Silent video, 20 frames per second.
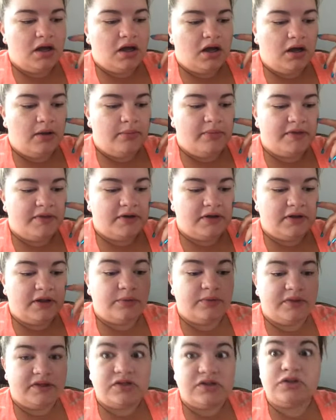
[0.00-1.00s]
Um, but then, like,
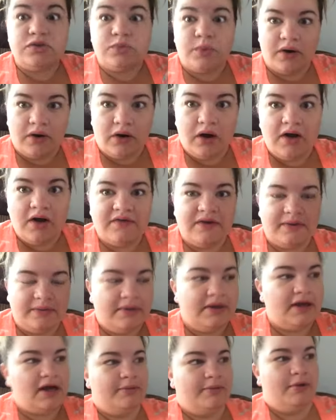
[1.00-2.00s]
when they start to wear off, I'm
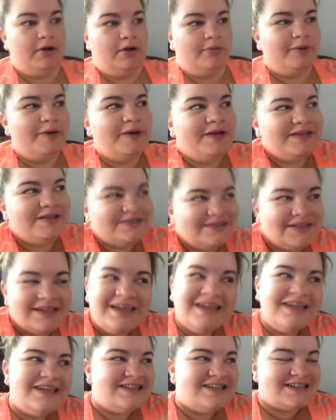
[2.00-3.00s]
like, I'm up.
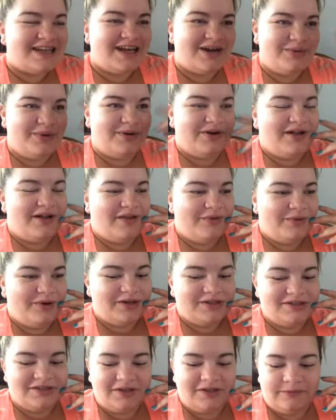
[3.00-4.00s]
it's kind of weird how that
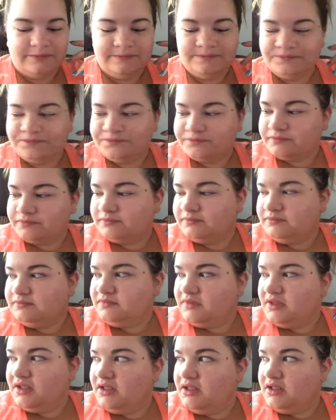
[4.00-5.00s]
works. So...
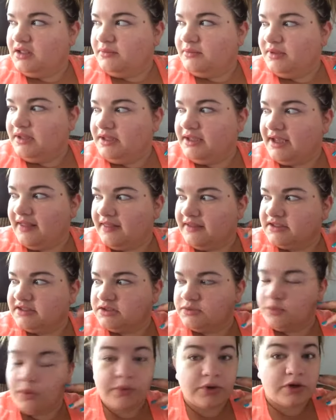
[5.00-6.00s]
Um, yeah, that's
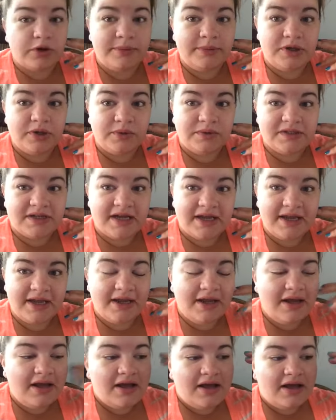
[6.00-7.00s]
just what we're going to be doing today.
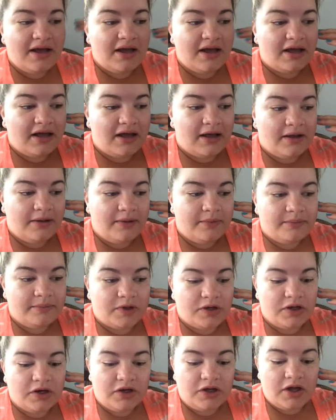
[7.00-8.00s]
I'm um,
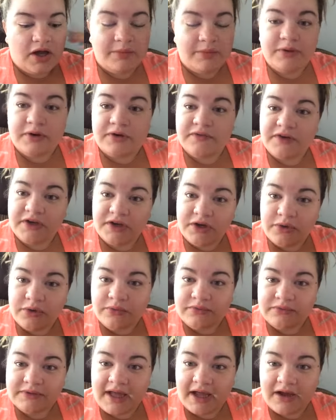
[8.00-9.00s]
going to upload a video
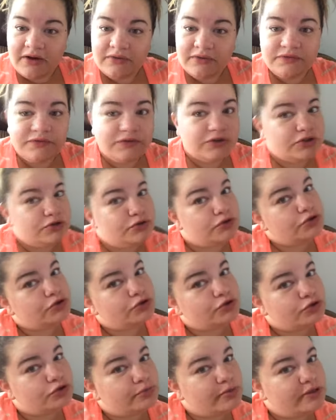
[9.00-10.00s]
now for
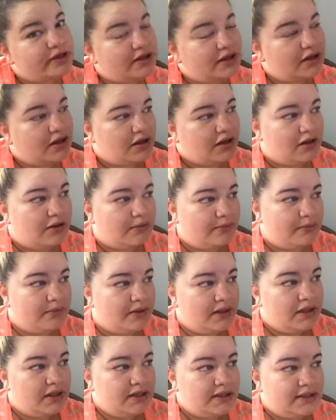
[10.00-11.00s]
YouTube, um,
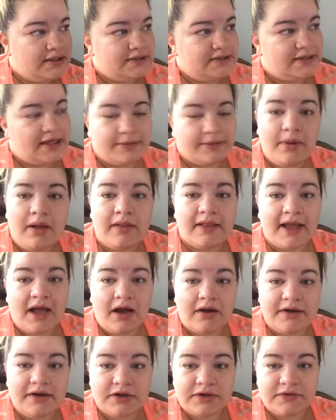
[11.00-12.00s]
take Molly
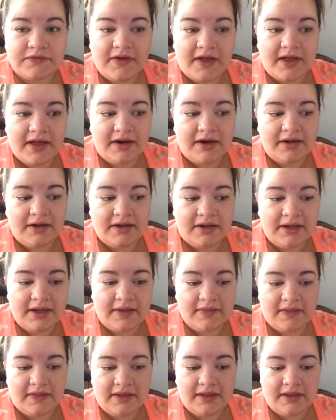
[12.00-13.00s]
out and get her fed,
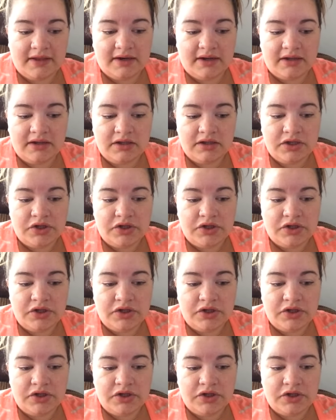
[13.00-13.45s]
and then